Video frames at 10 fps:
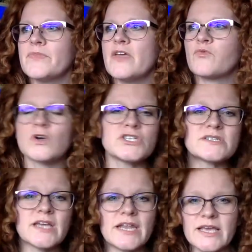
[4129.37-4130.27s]
if we're
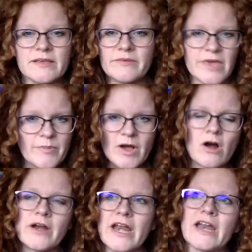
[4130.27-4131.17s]
just going to keep
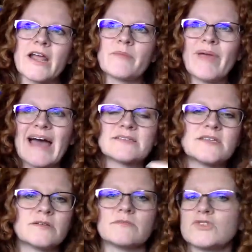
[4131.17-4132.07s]
incarnating and
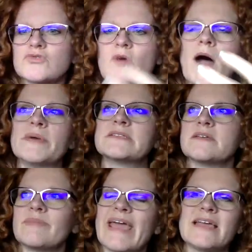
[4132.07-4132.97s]
passing traumas
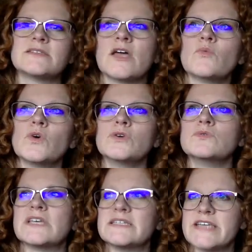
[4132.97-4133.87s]
and pains and
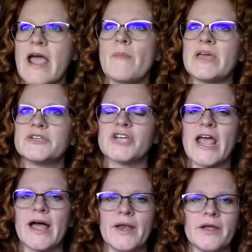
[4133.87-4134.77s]
wounds and damage
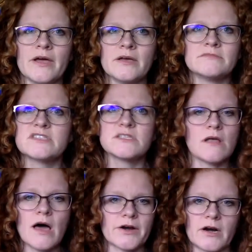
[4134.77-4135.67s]
and
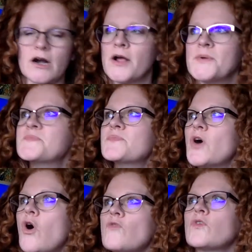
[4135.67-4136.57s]
slaughter
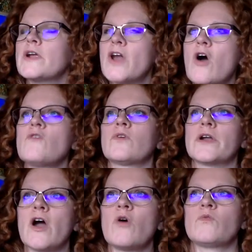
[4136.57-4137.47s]
over and over
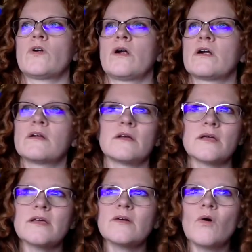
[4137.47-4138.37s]
and over,
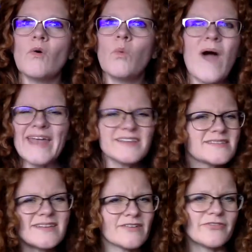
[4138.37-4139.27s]
when is
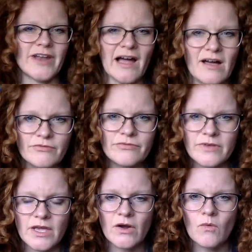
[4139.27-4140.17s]
enough enough?
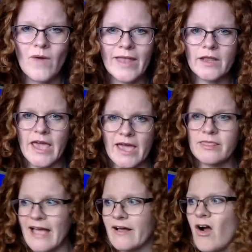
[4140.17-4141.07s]
You know, when can
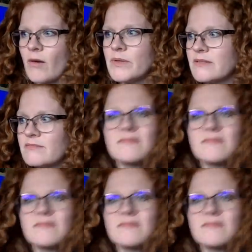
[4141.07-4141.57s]
that karma,